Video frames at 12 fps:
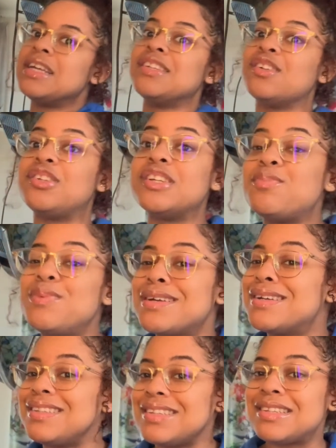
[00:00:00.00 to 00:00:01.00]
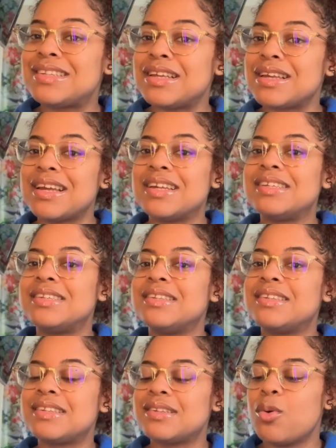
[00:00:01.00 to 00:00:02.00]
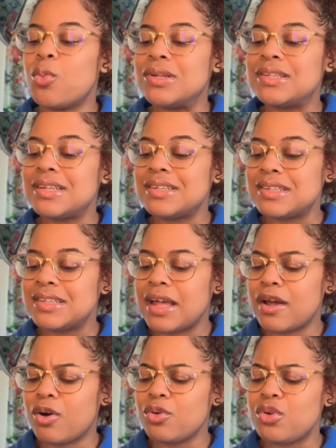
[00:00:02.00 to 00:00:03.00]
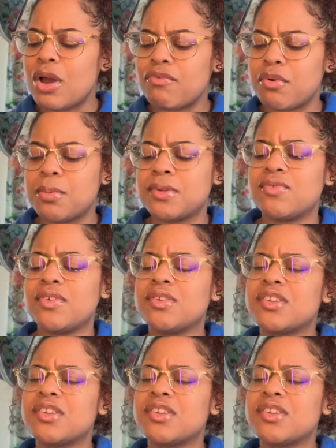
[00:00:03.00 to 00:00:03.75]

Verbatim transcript: So just be consistent, because once they see that, oh, you have a bunch of videos,